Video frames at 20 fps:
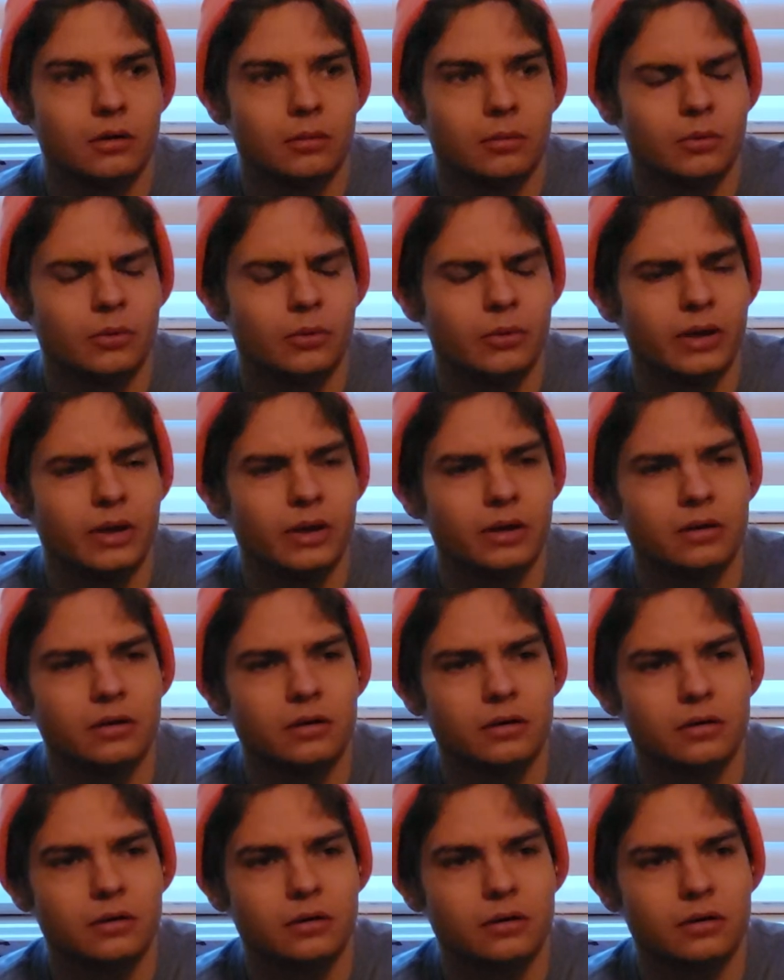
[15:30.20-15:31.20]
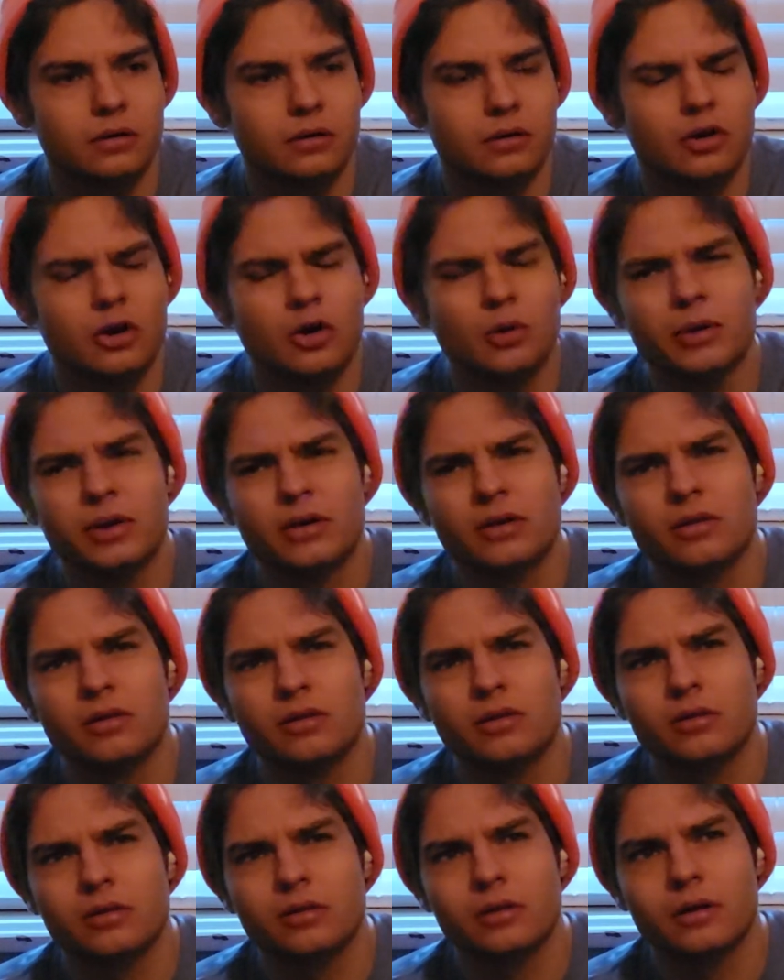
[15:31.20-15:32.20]
But wait, no,
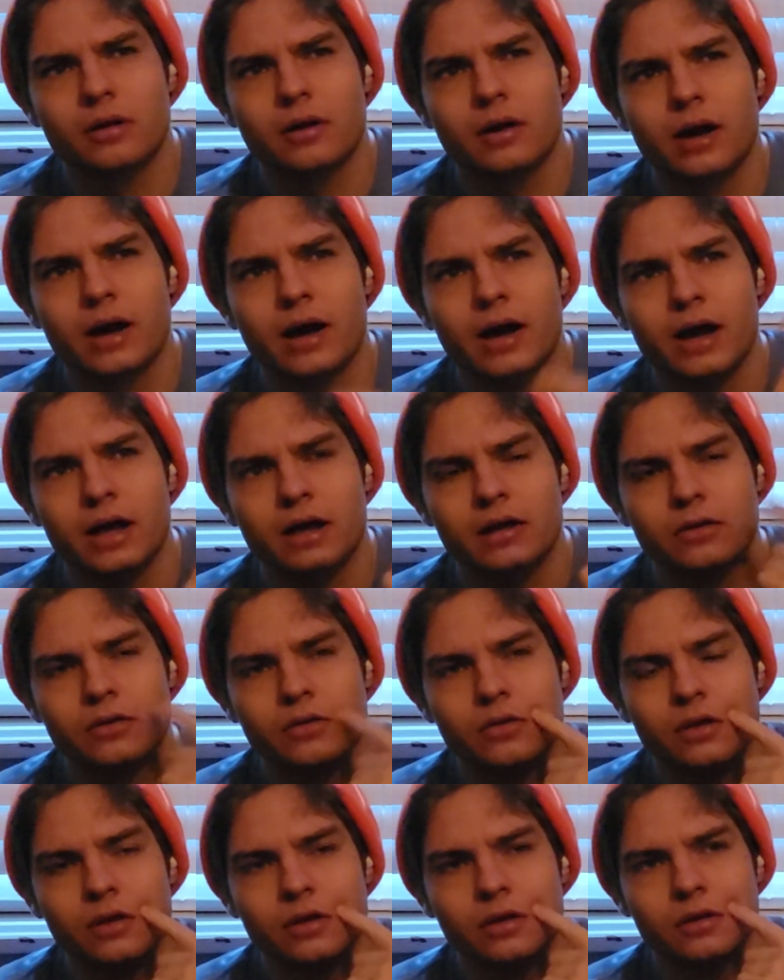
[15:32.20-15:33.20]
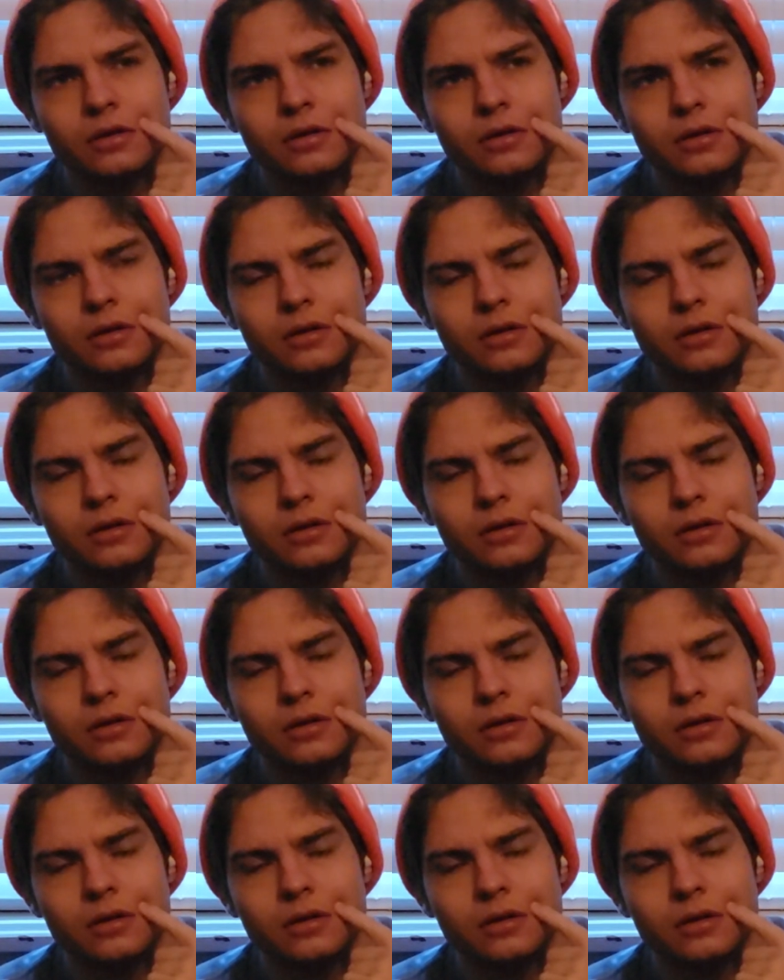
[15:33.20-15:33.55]
because I can think,